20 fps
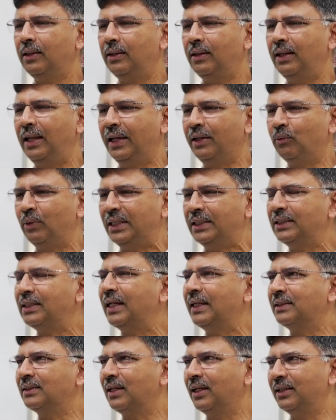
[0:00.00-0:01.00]
language
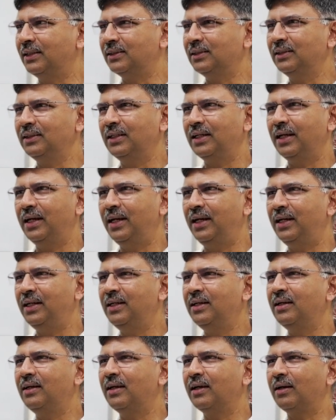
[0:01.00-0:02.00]
translation.
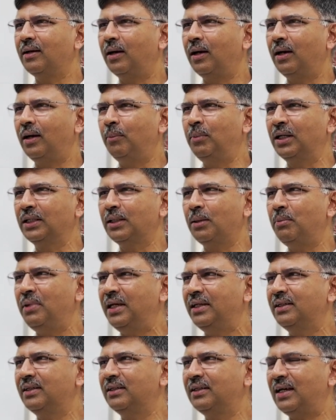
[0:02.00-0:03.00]
And among the
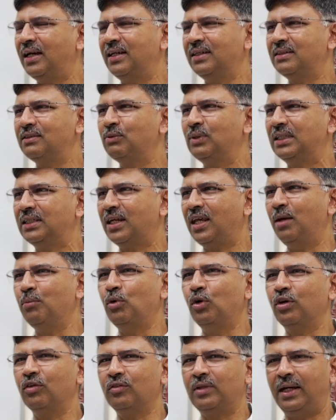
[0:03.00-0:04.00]
major tasks which came
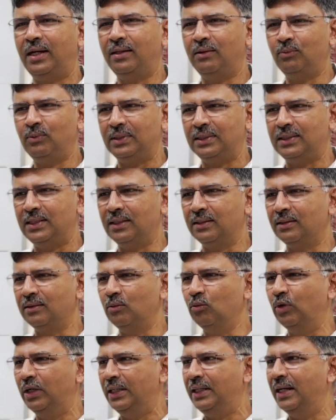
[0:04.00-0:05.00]
out of that were the
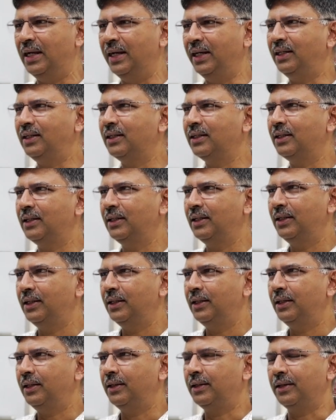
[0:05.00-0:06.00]
WordNet.
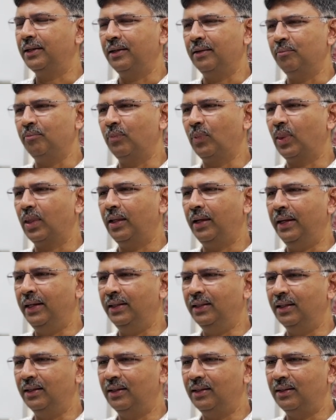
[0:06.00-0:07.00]

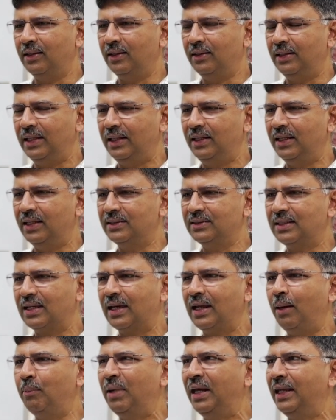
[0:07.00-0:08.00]
And then there's the
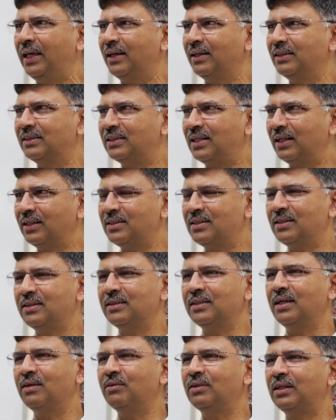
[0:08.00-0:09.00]
grammatical
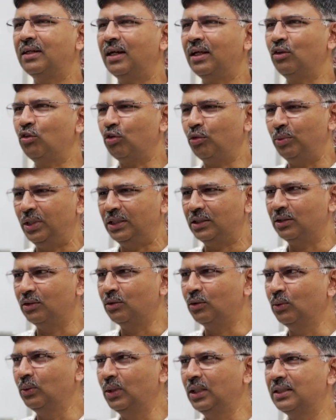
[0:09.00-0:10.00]
structure, there were
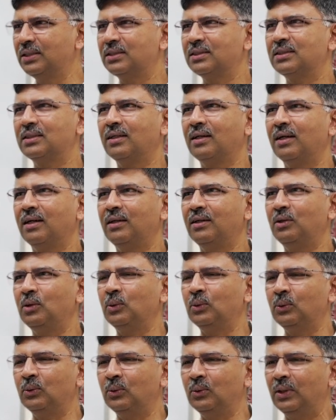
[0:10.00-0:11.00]
transformation rules
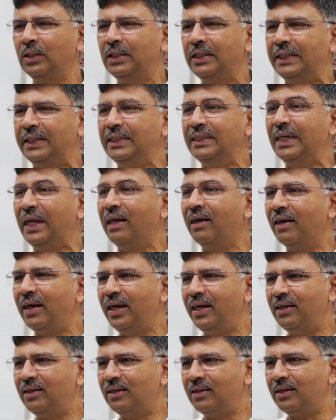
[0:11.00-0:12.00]
to
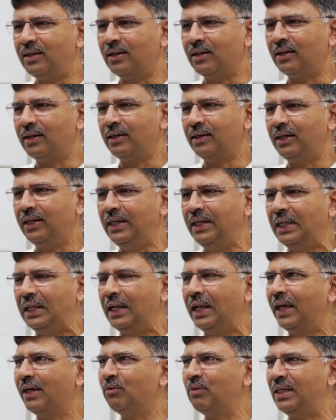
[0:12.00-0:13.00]
generate
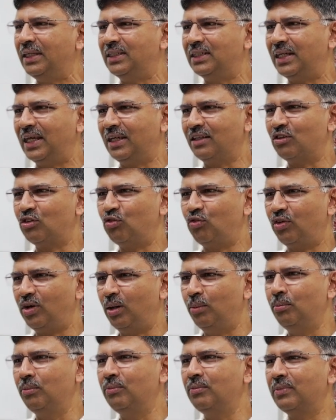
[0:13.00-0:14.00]
Indian language text
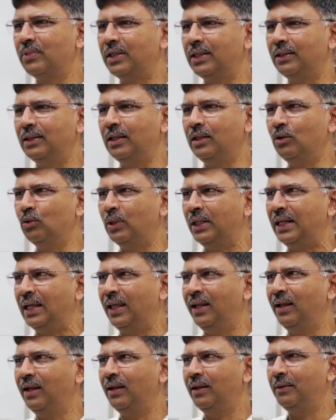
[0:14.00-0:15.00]
from the
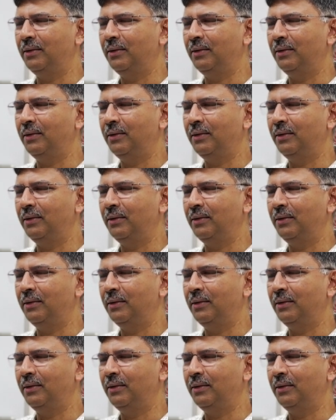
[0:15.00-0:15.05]
UNL,